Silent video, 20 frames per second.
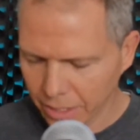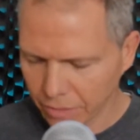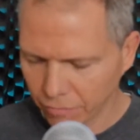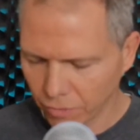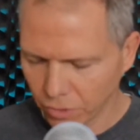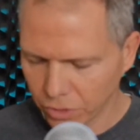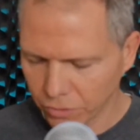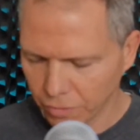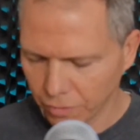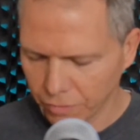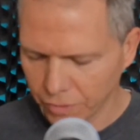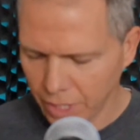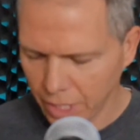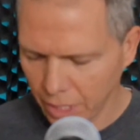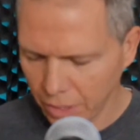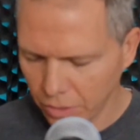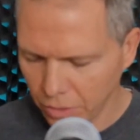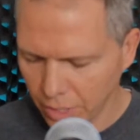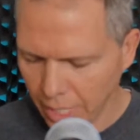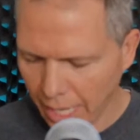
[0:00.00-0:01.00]
verse
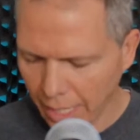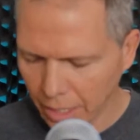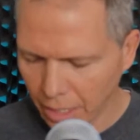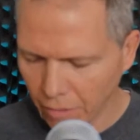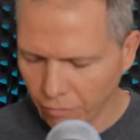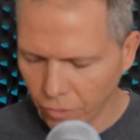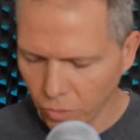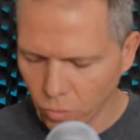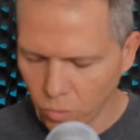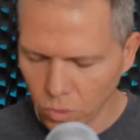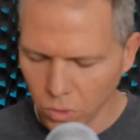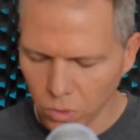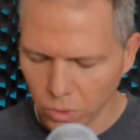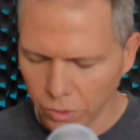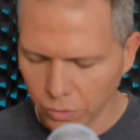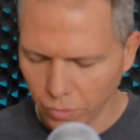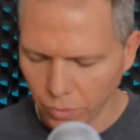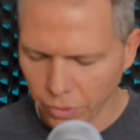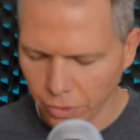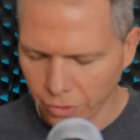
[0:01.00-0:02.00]
15, "Do not love the
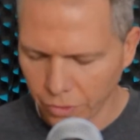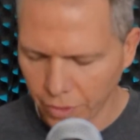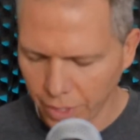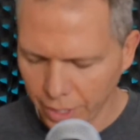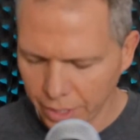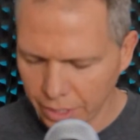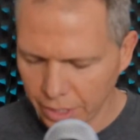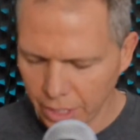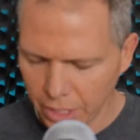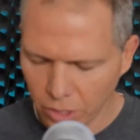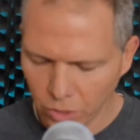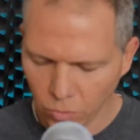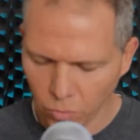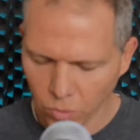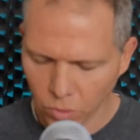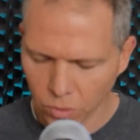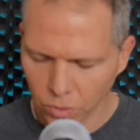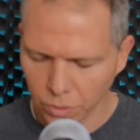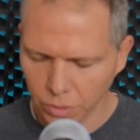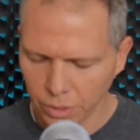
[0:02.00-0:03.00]
world nor the things in the
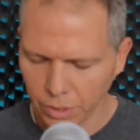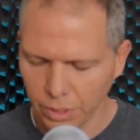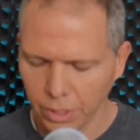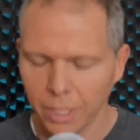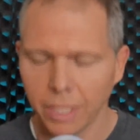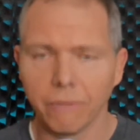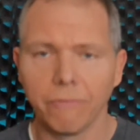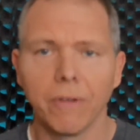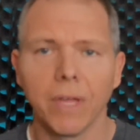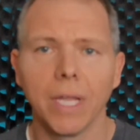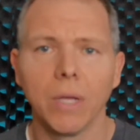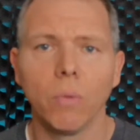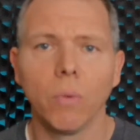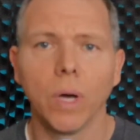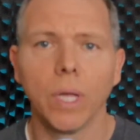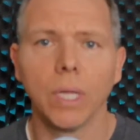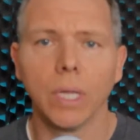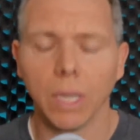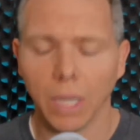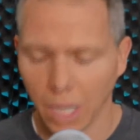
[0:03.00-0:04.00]
world, and if
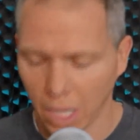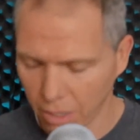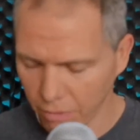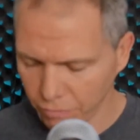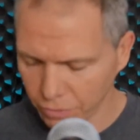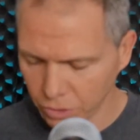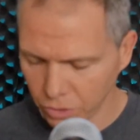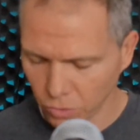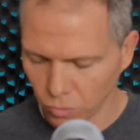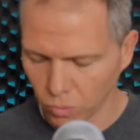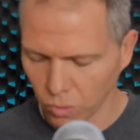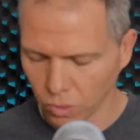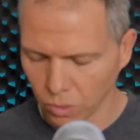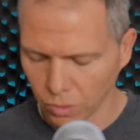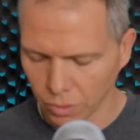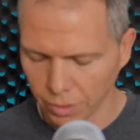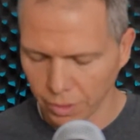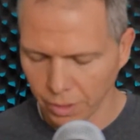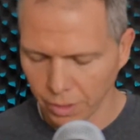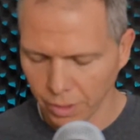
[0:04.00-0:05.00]
anyone loves the
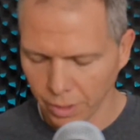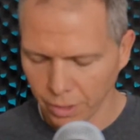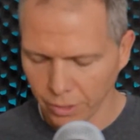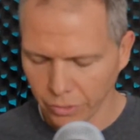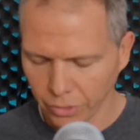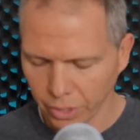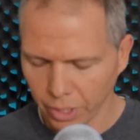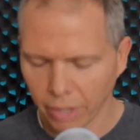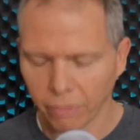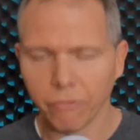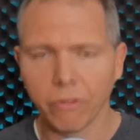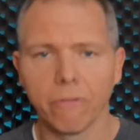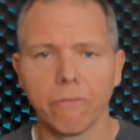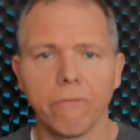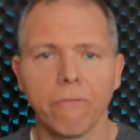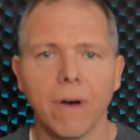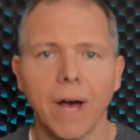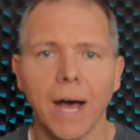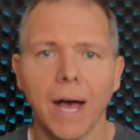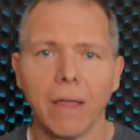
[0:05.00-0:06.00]
world, the love of the
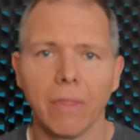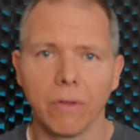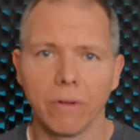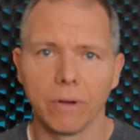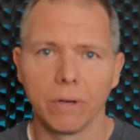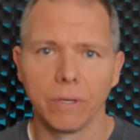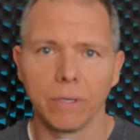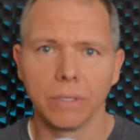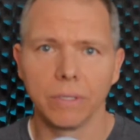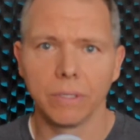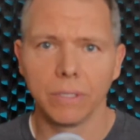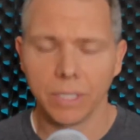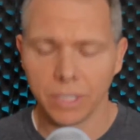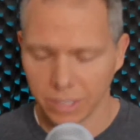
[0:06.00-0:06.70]
Father is